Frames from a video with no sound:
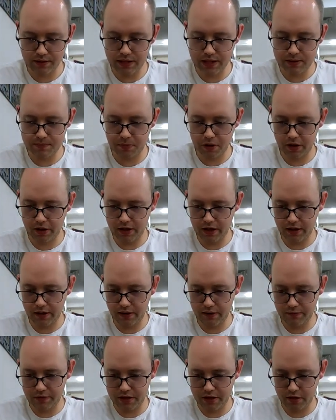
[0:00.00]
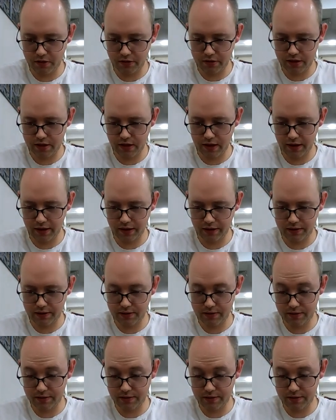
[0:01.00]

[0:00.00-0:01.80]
This part here, which looks like